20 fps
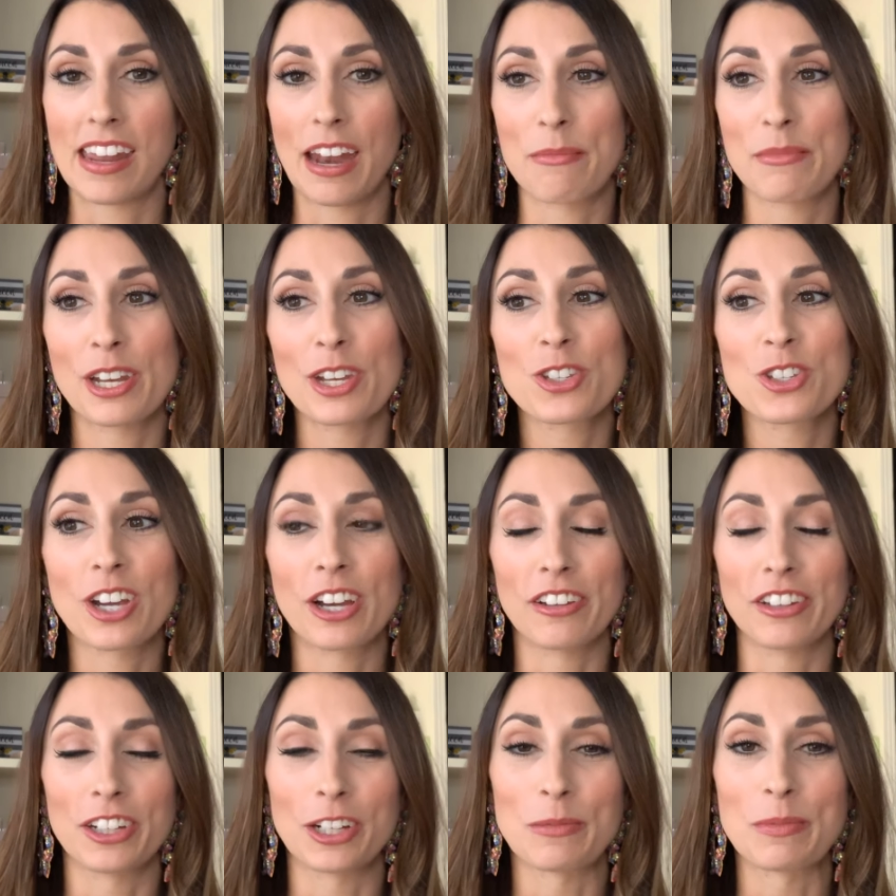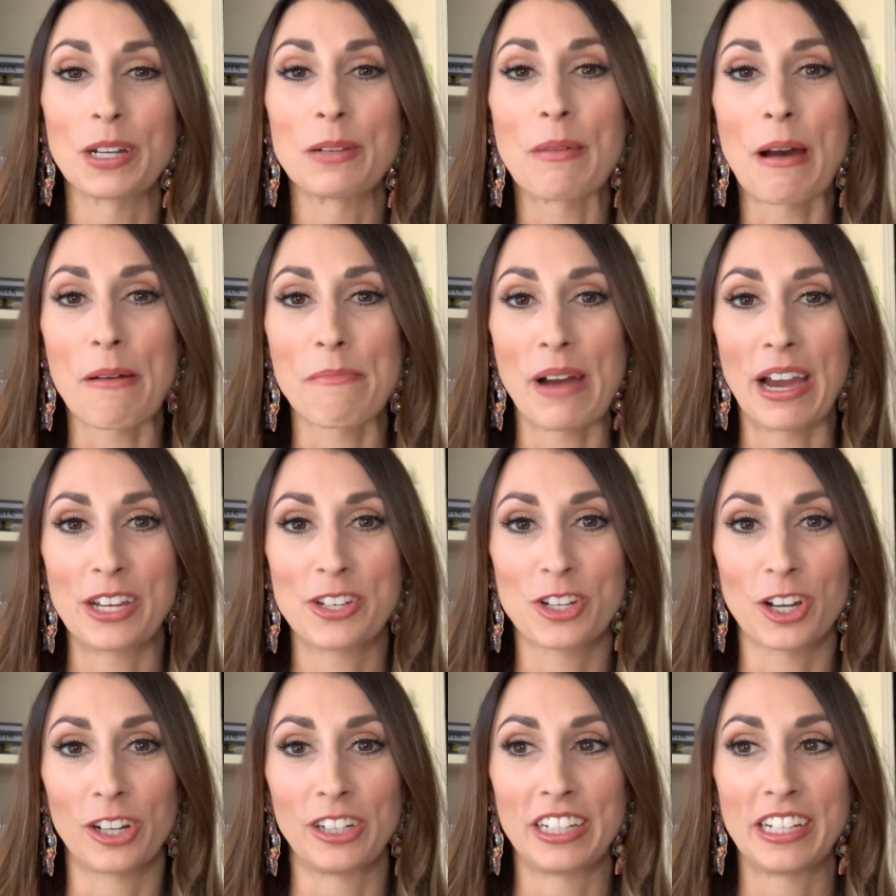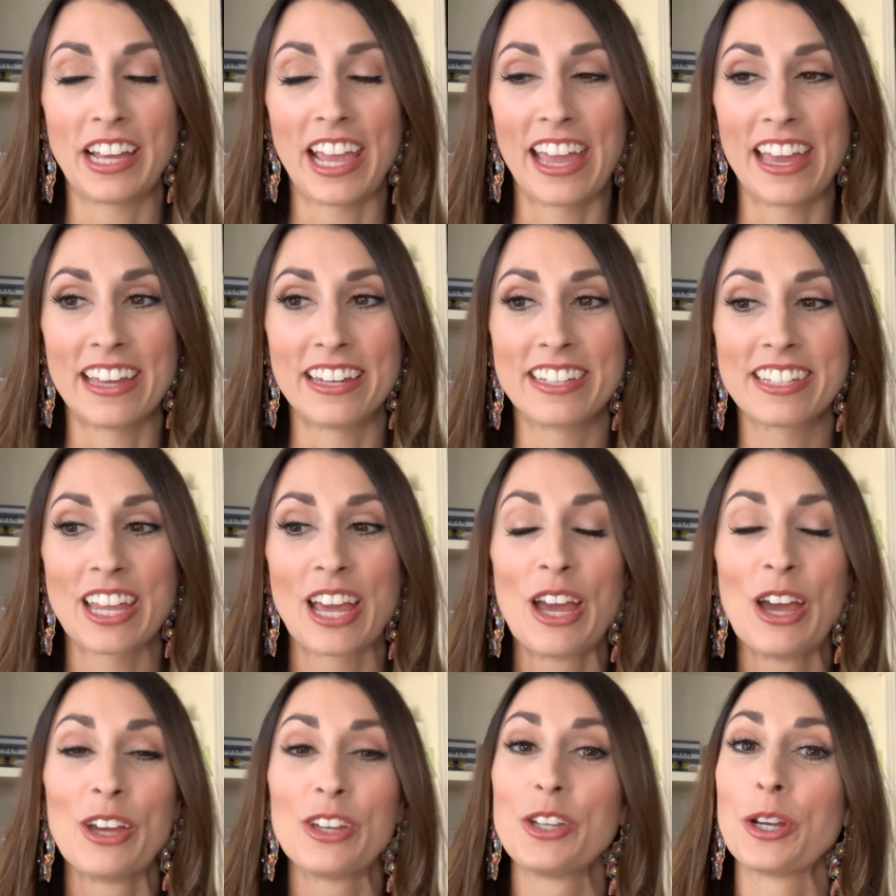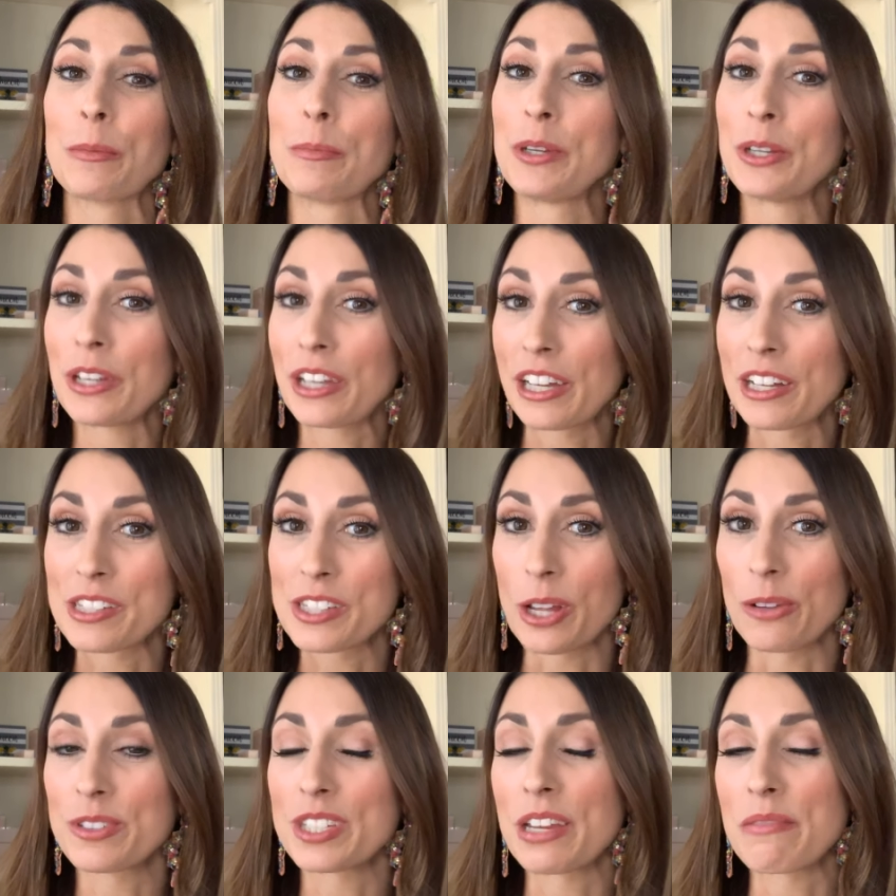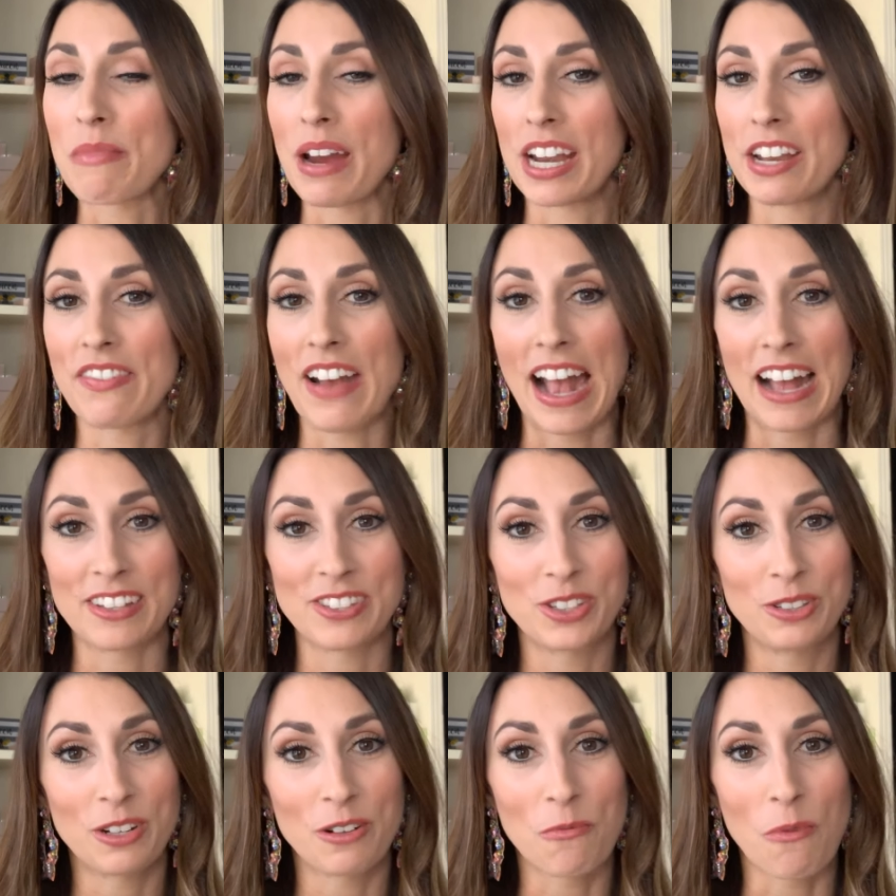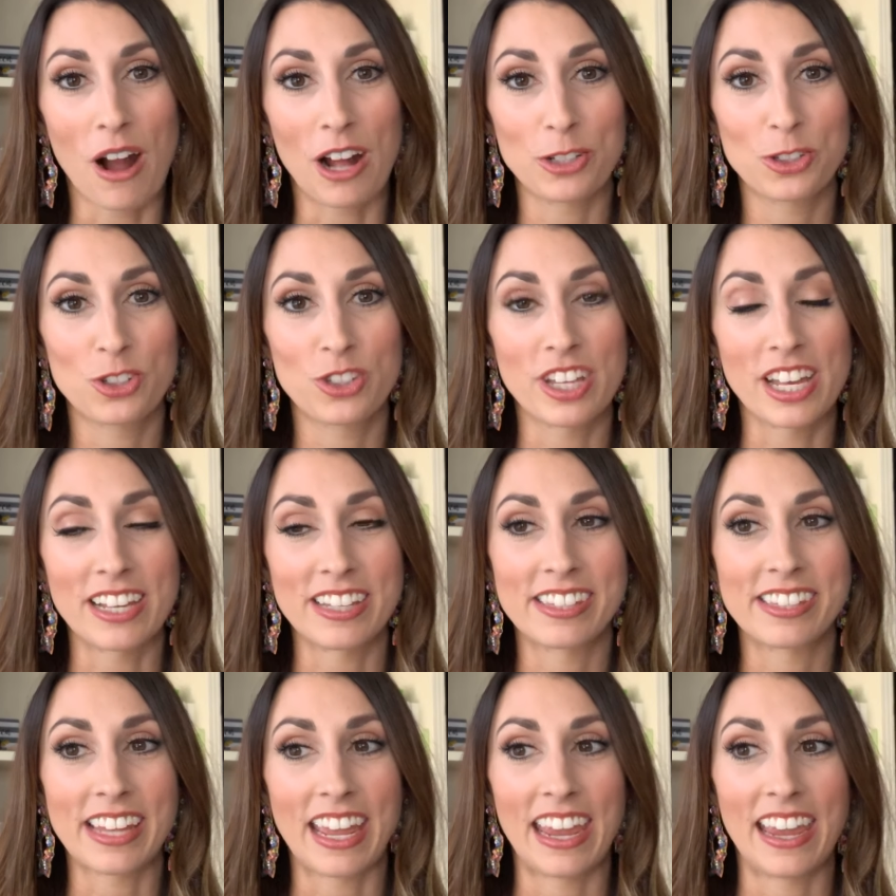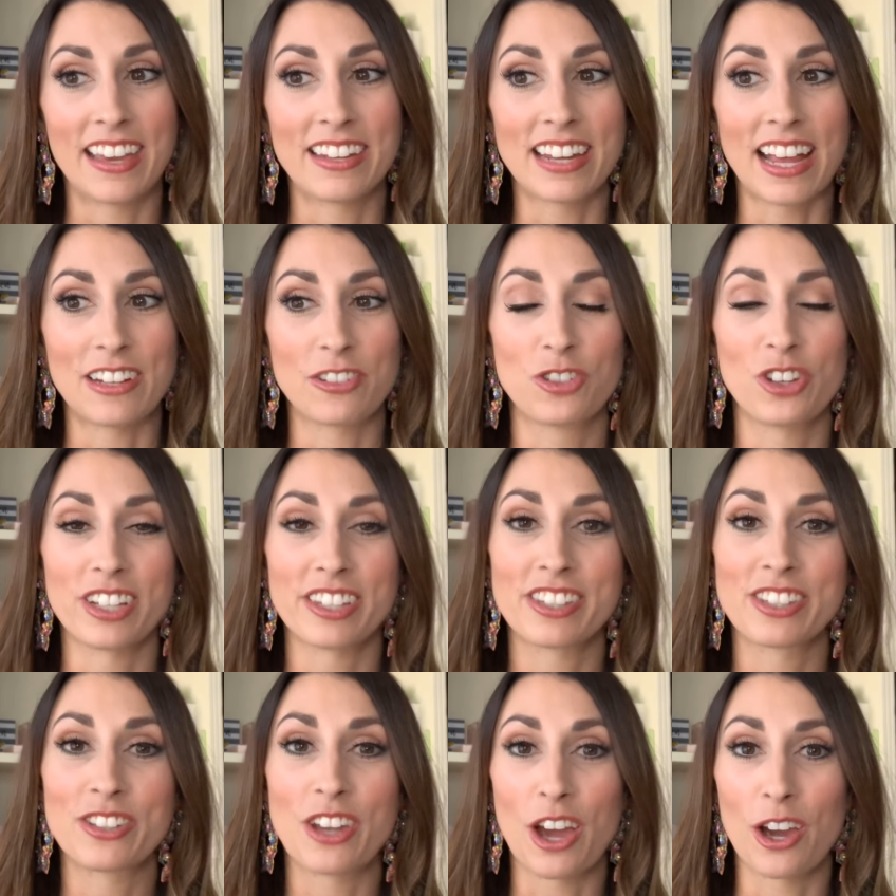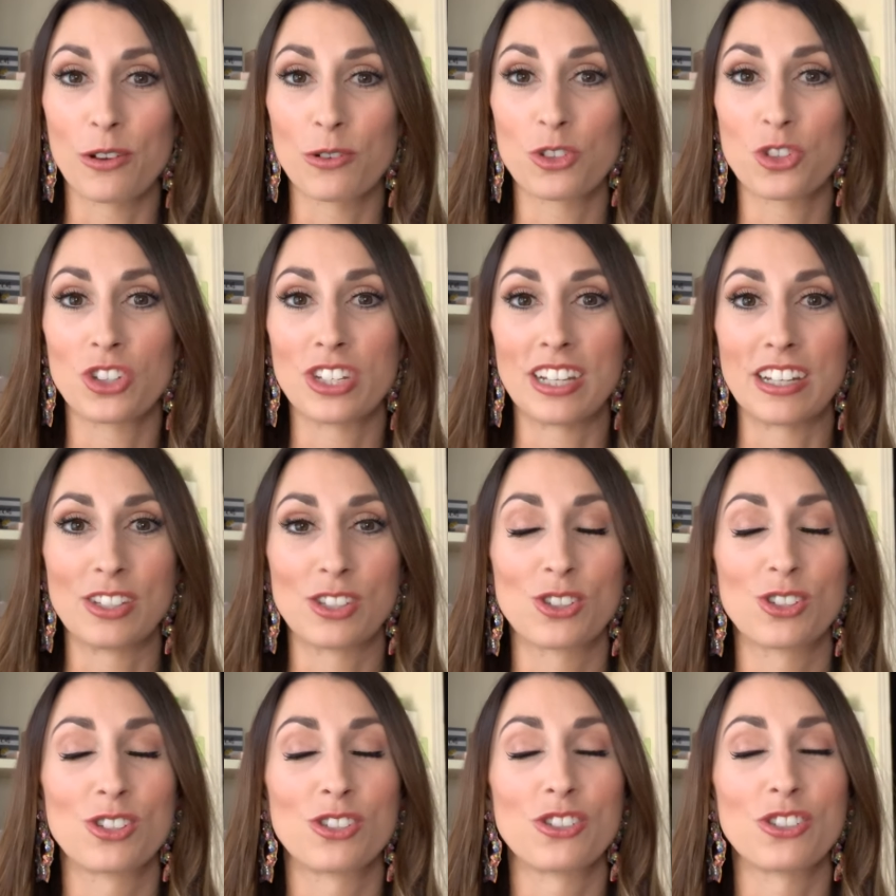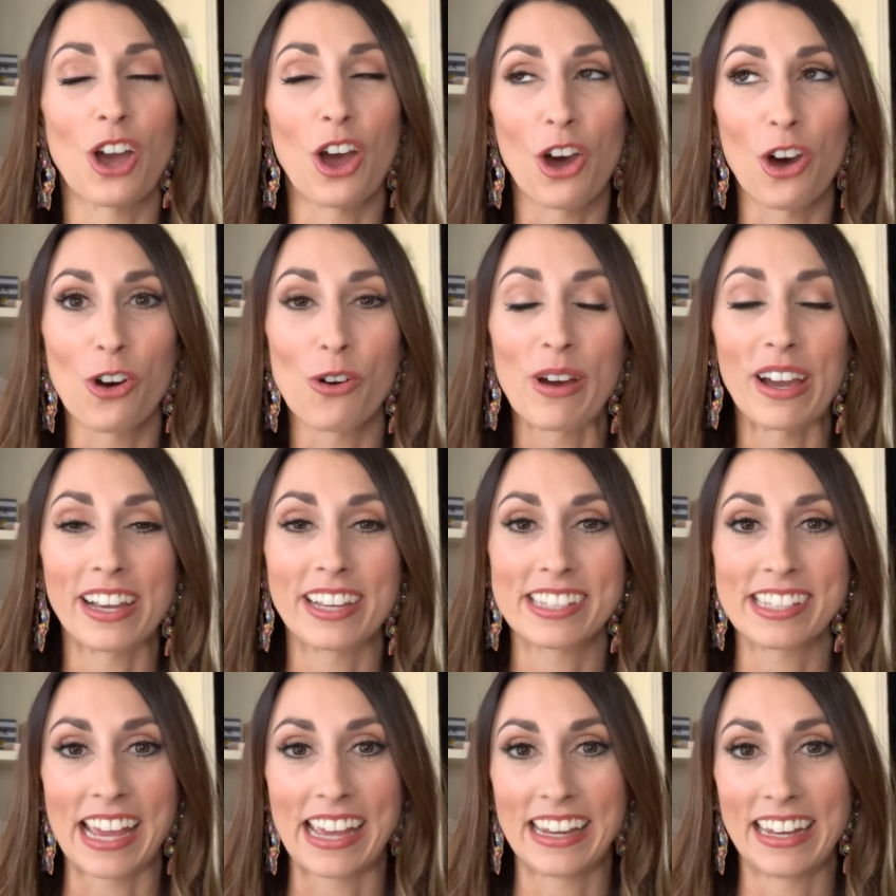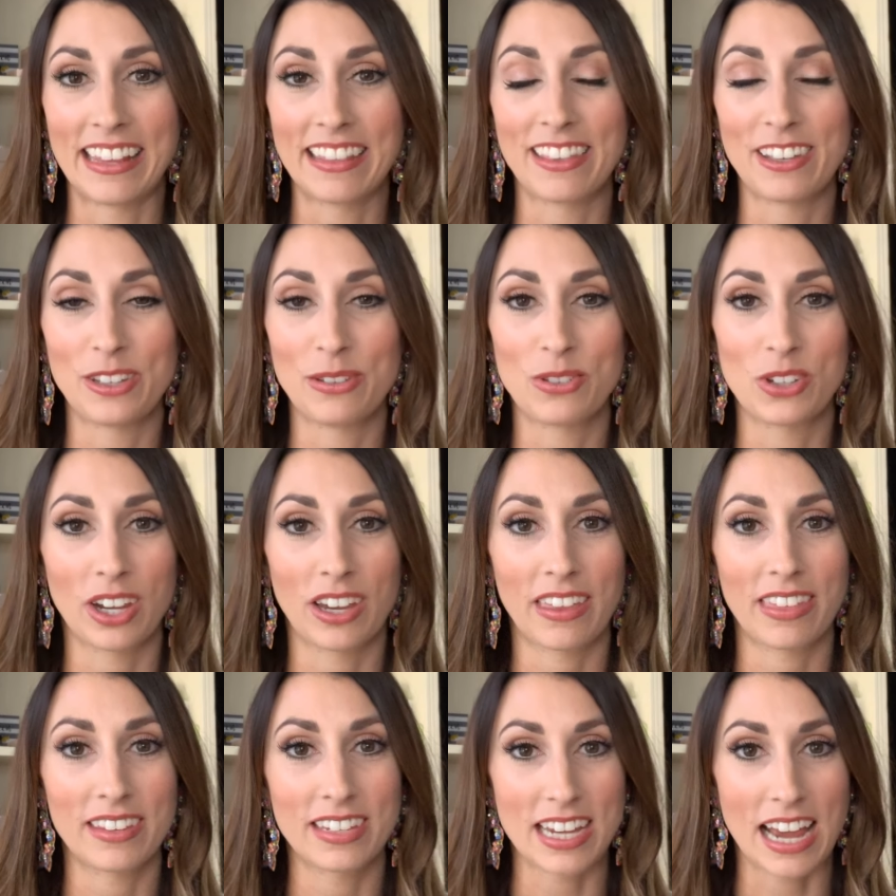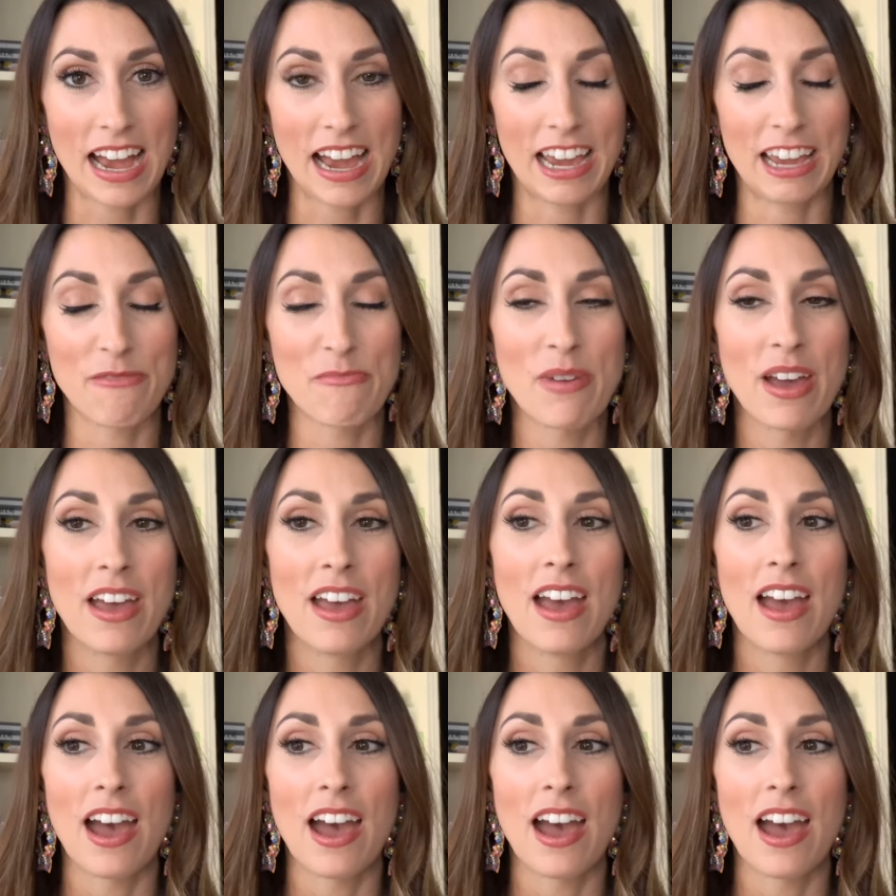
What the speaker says: And I'm going to share a little bit about my journey. And your beauty consultant might have asked you to watch this, and just know she is so excited that you took the time.